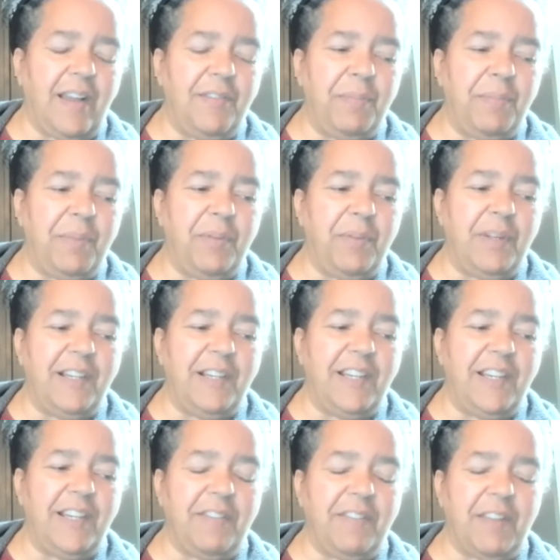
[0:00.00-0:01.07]
be willing to
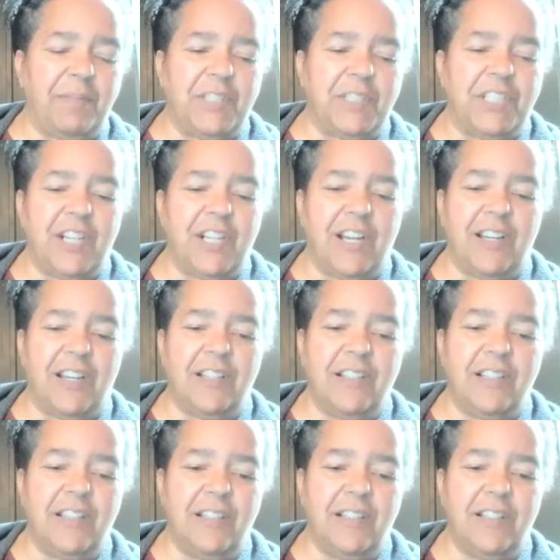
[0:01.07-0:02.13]
give them a shot,
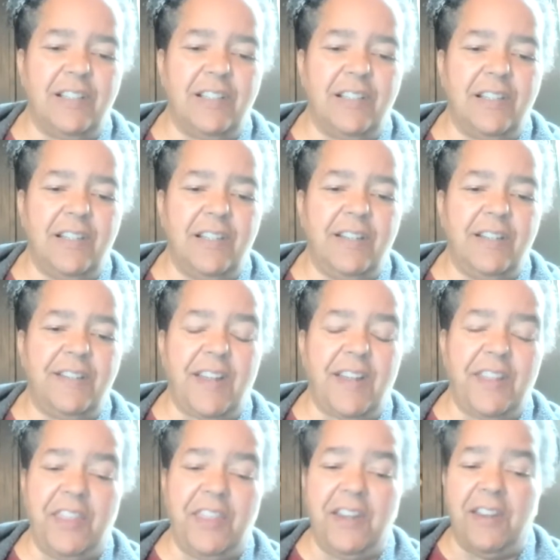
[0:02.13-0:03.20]
because I
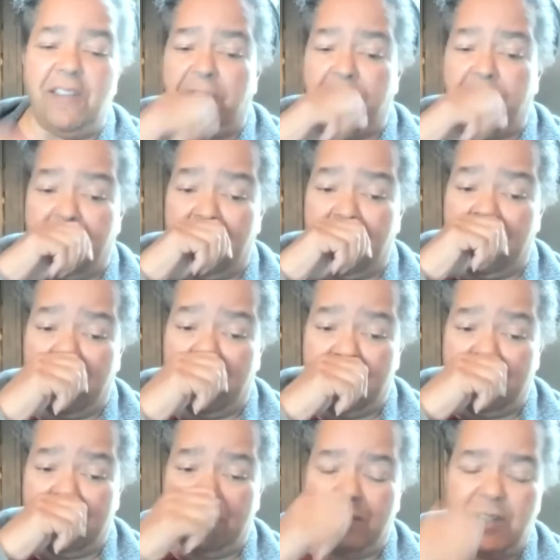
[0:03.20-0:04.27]
think if we
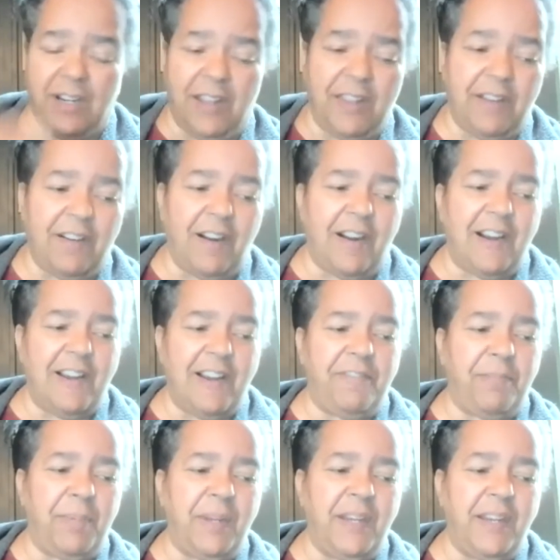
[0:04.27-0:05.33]
issue another
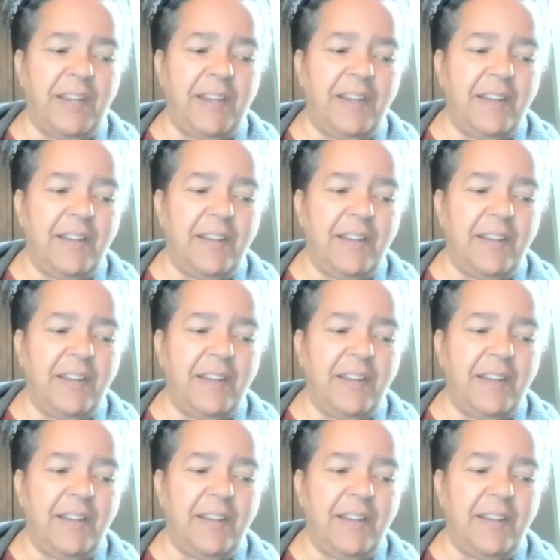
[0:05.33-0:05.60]
RFP,